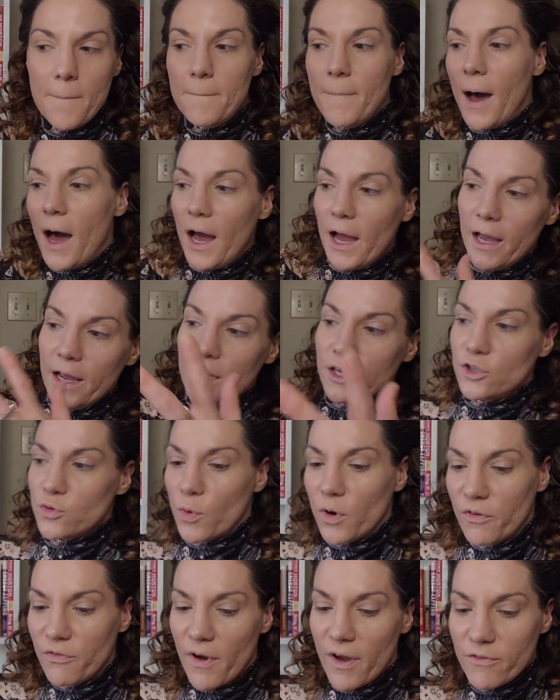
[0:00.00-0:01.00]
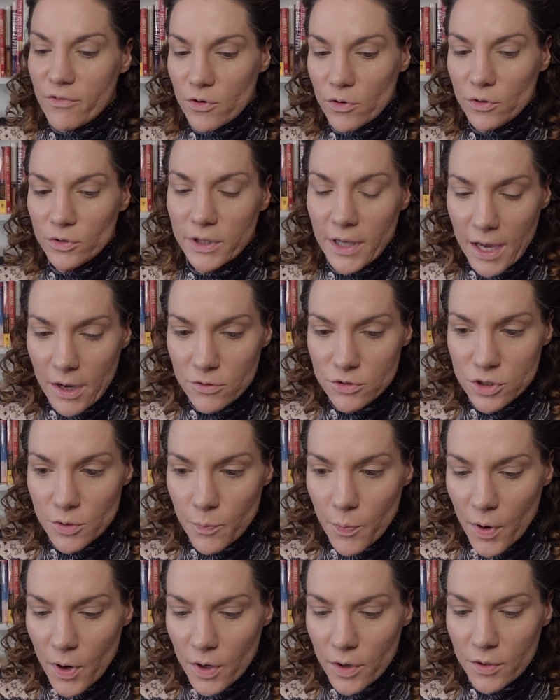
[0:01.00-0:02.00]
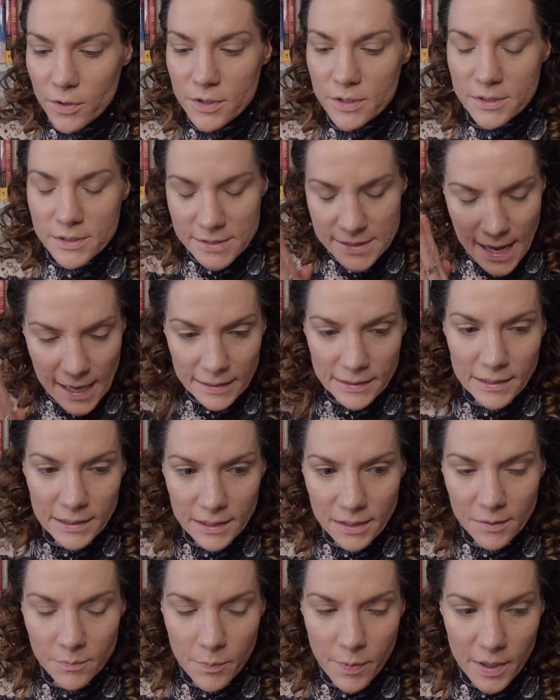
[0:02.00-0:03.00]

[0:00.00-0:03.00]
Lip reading: my 25-year-old counterpart, sadly.